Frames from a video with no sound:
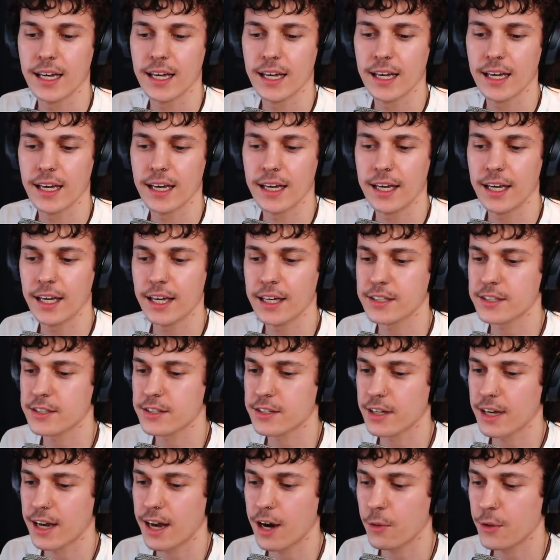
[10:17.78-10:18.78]

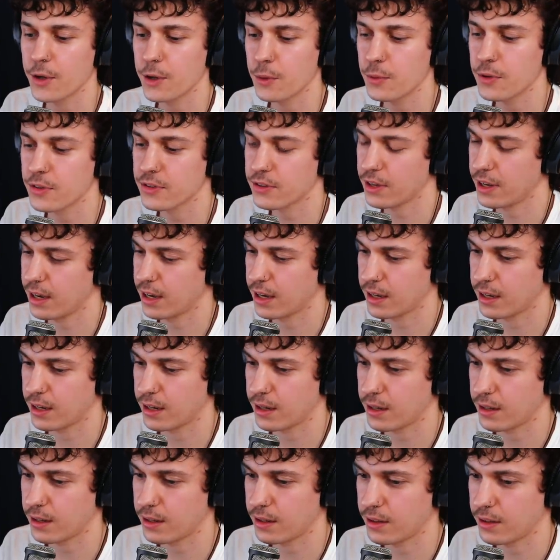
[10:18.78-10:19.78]
it's how he was like,
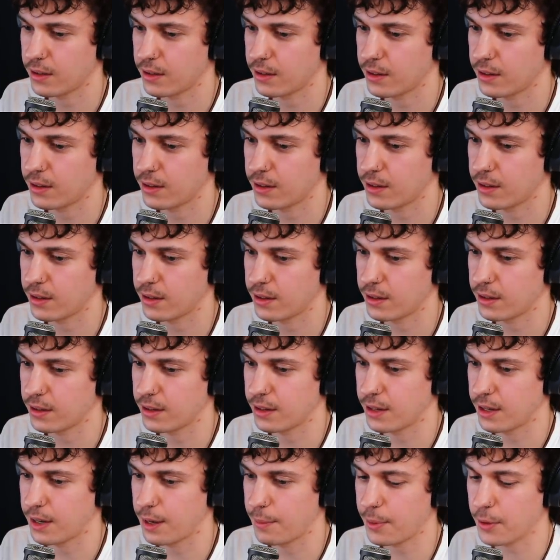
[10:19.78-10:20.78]

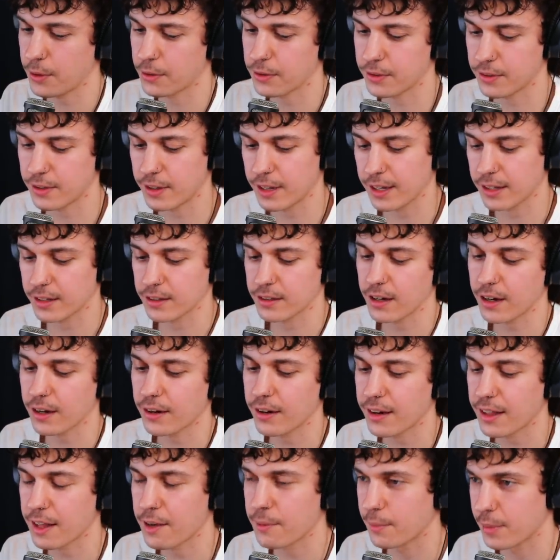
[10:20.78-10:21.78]
about like
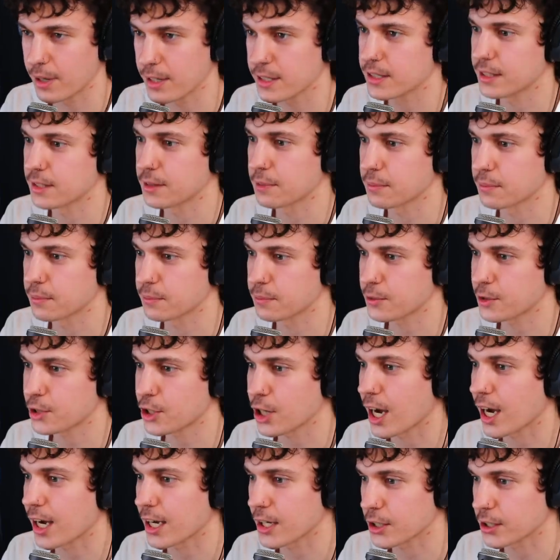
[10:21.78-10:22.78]
talking to that Muslim
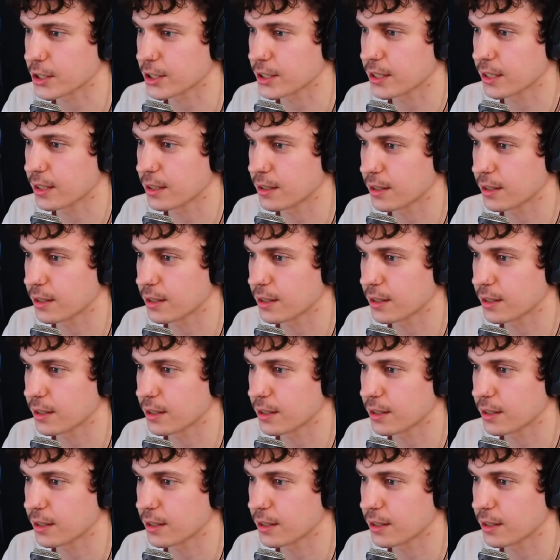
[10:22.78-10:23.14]
child